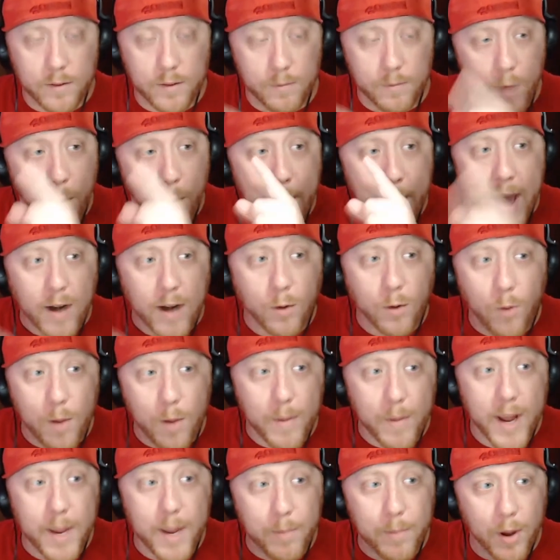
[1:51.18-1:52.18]
No matter
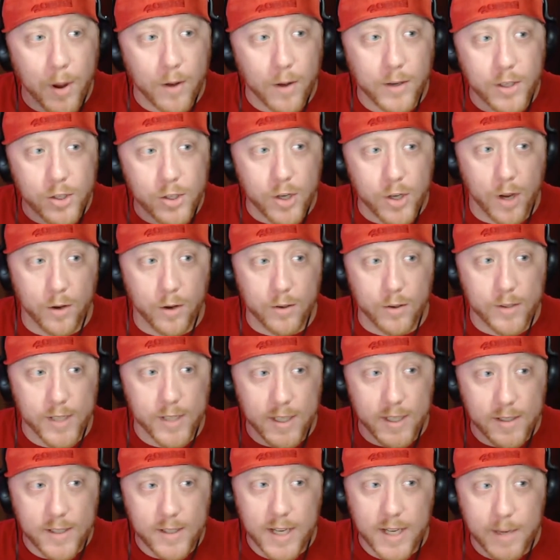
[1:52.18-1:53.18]
what my opponent shows
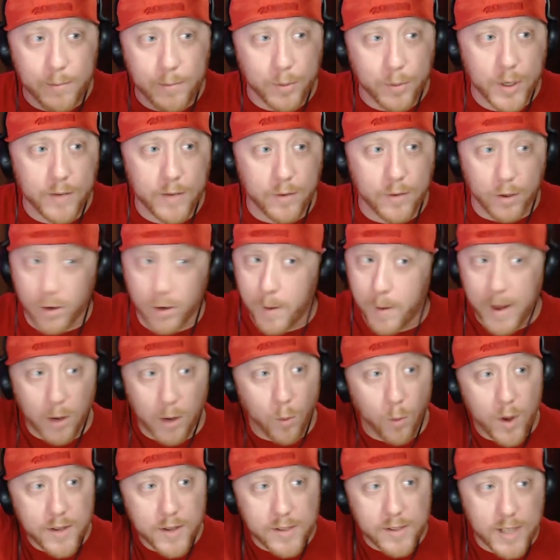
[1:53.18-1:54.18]
in team preview, no
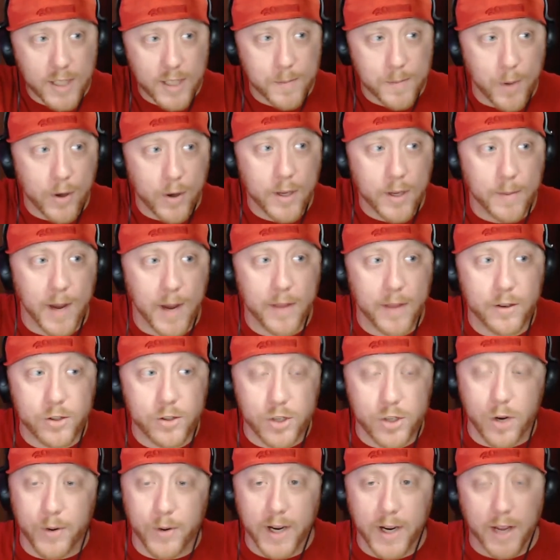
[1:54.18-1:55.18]
matter what six Pokemon they're
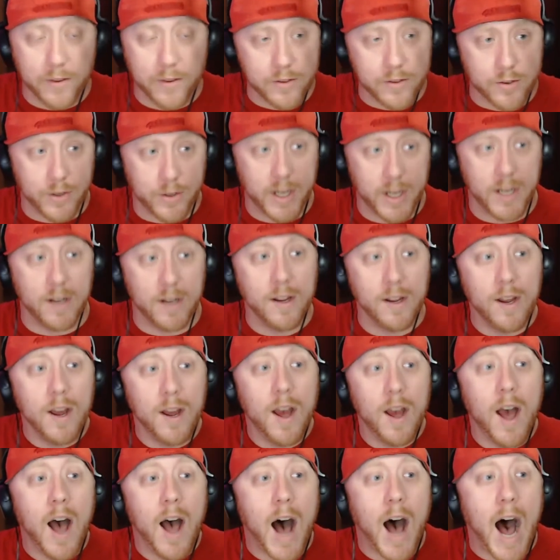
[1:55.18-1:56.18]
showing on the screen,
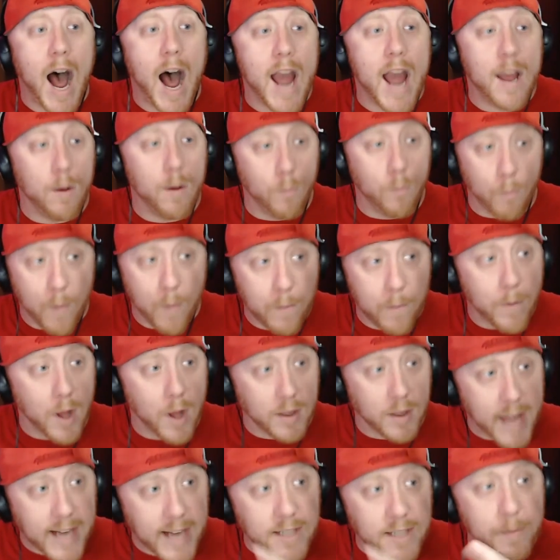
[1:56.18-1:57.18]
I
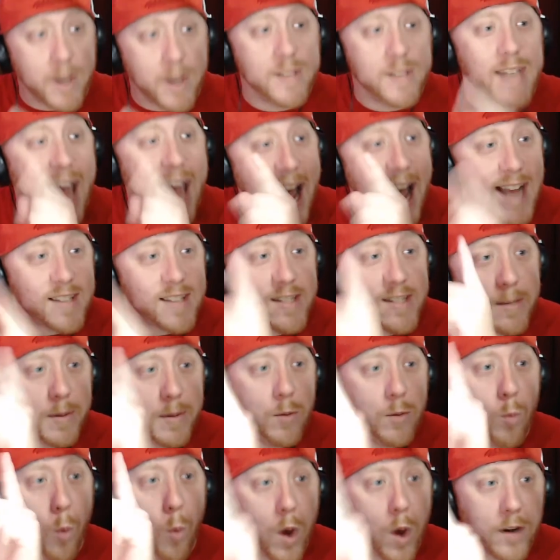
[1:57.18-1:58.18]
Electabuzz has to
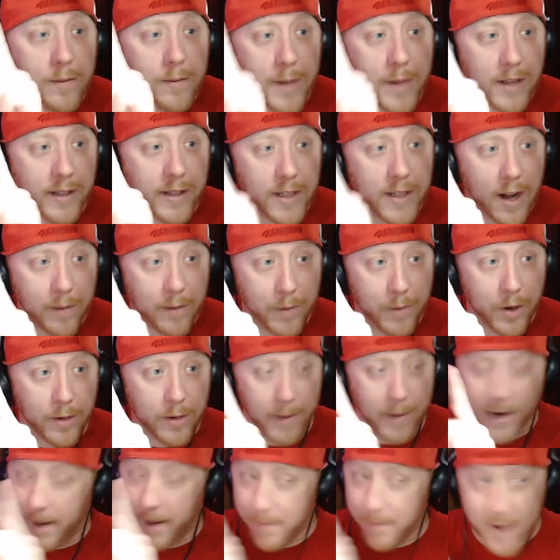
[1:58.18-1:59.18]
be one of my leadoff
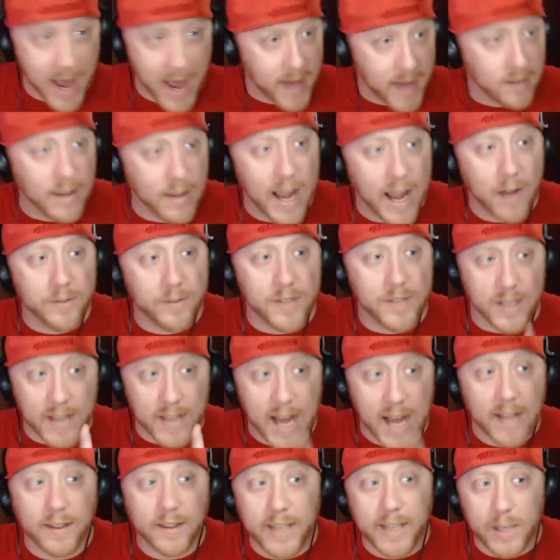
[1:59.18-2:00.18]
Pokemon. I'm not allowed to
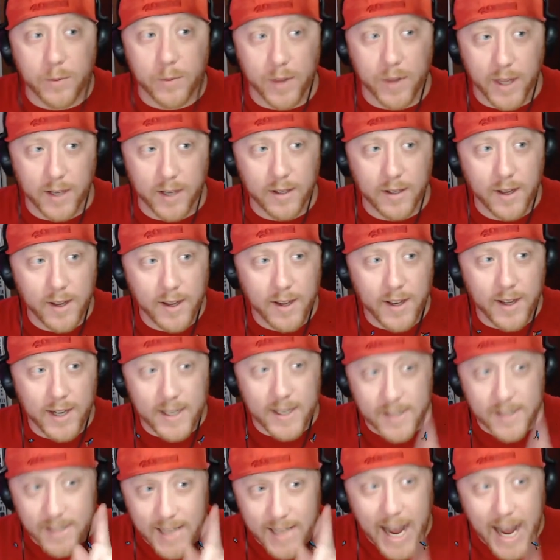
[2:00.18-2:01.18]
not lead with it.
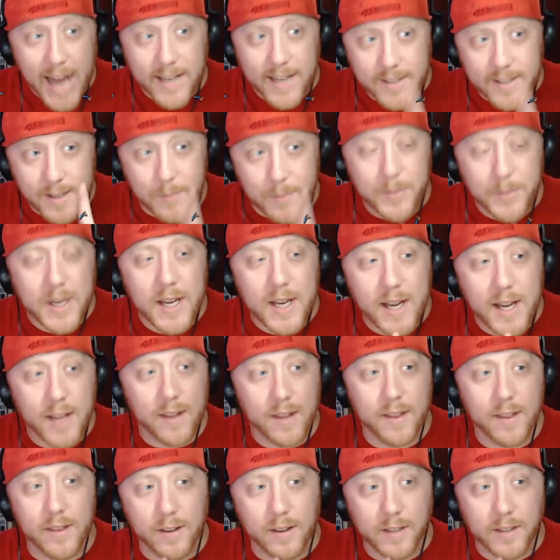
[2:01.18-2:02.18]
He's got to be
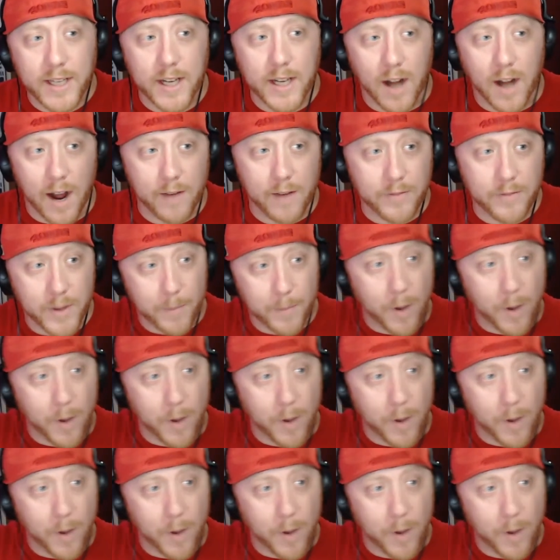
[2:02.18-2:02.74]
in the leadoff.